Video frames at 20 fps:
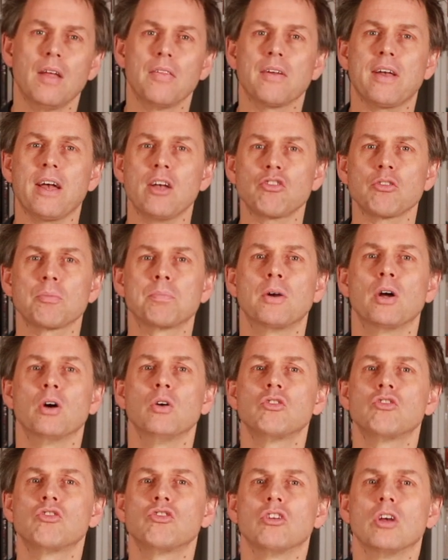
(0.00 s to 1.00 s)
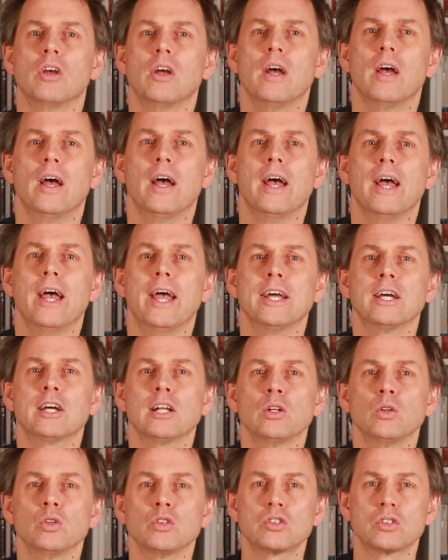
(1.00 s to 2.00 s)
The cache approach
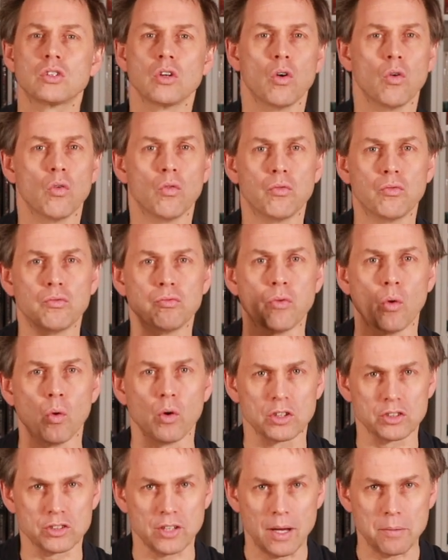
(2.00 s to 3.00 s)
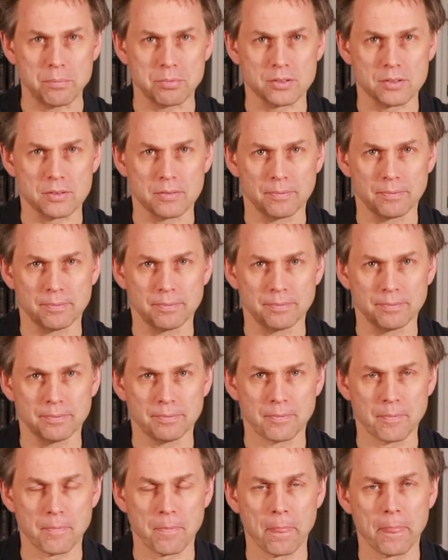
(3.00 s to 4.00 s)
includes four steps.
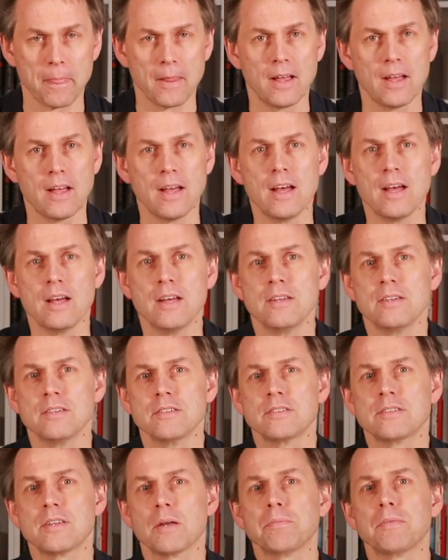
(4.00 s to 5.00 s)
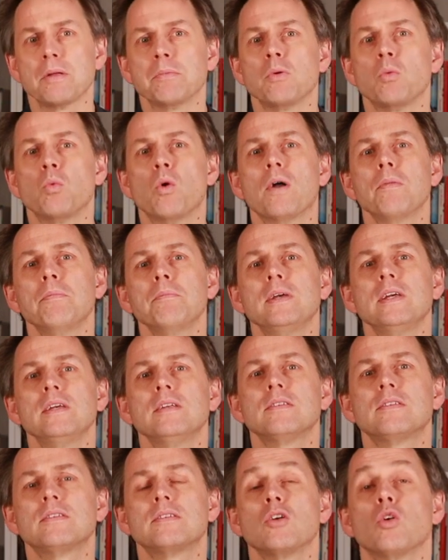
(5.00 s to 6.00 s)
Step number one
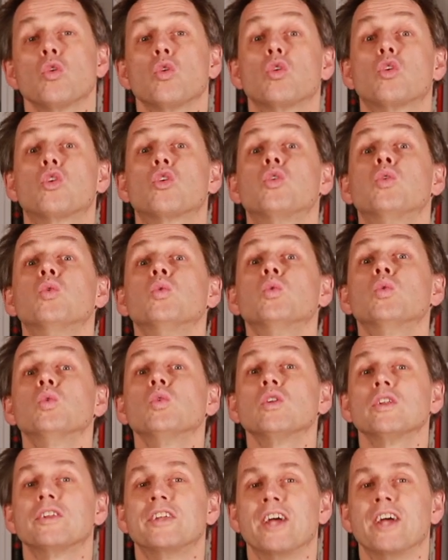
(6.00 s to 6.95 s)
means cool